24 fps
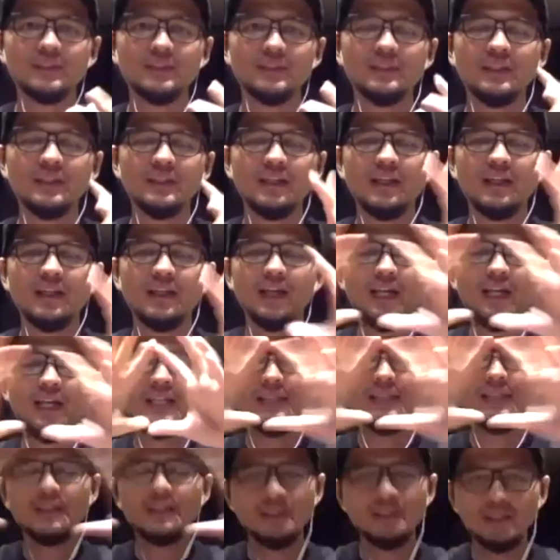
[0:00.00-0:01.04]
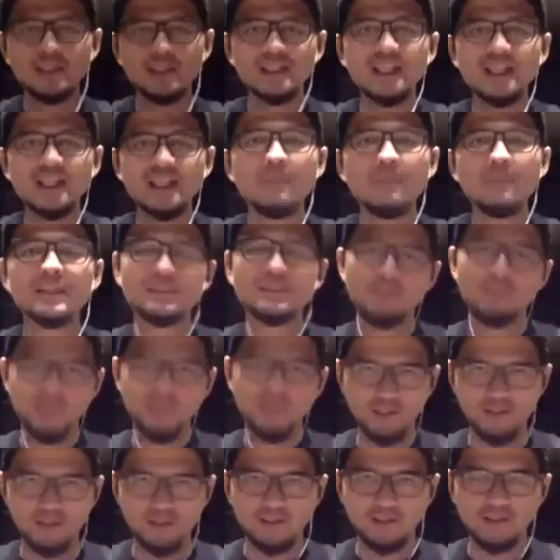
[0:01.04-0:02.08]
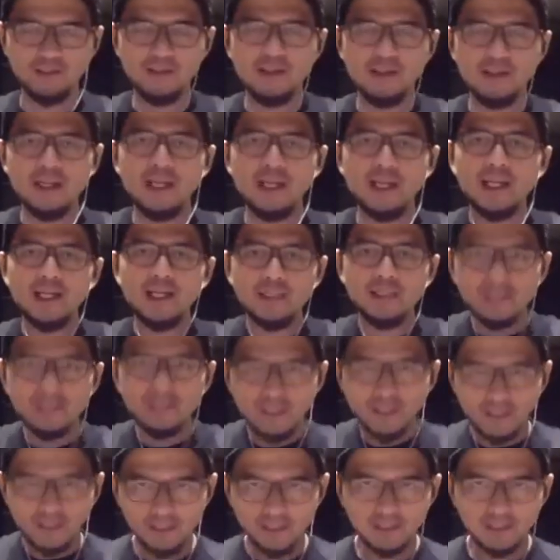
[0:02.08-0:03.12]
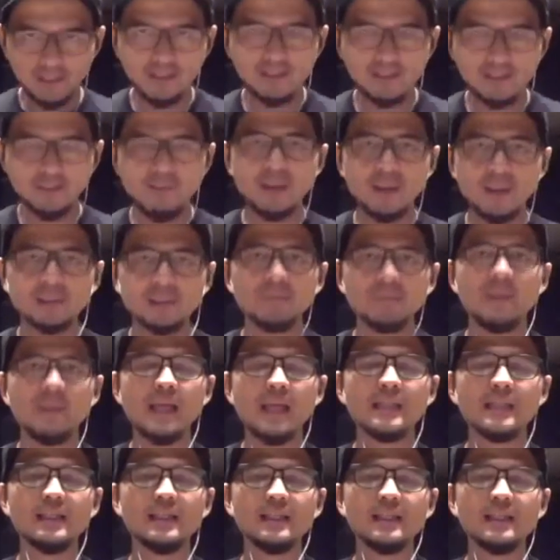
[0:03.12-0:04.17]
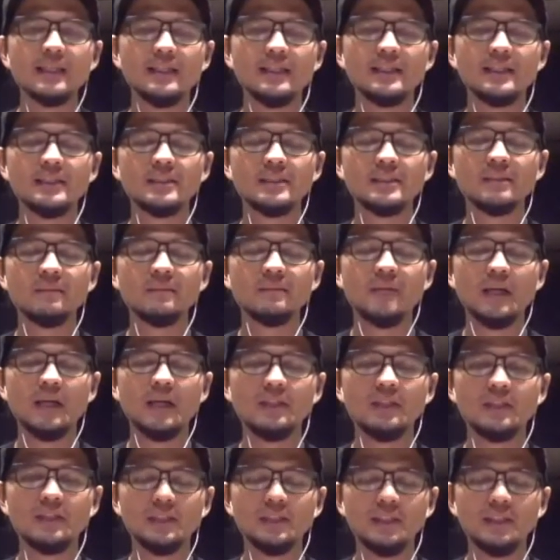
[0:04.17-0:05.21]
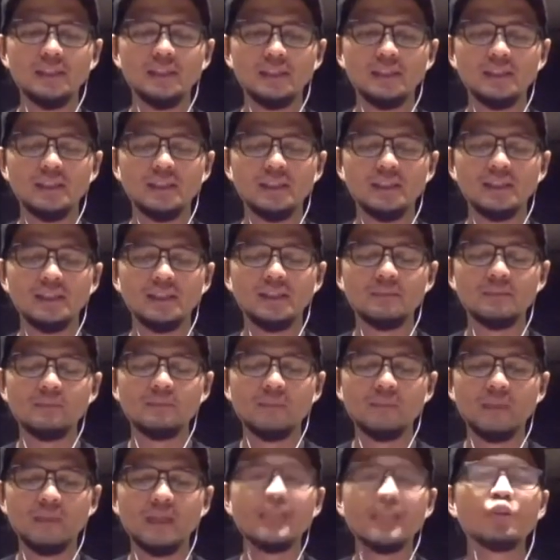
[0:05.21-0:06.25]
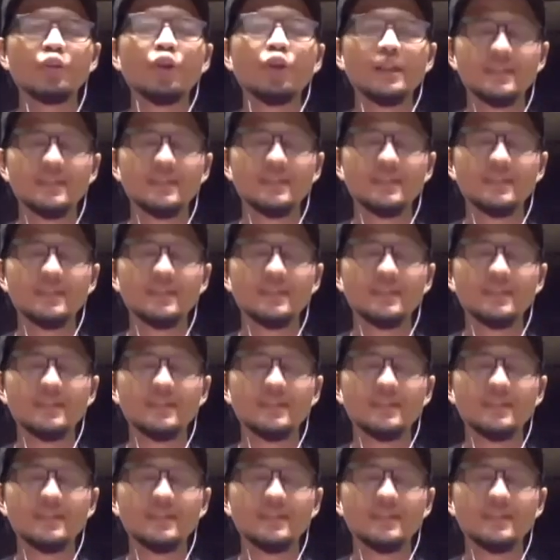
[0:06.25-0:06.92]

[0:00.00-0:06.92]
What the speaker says: And the number is bigger. And the bottom layer is about the intolerance.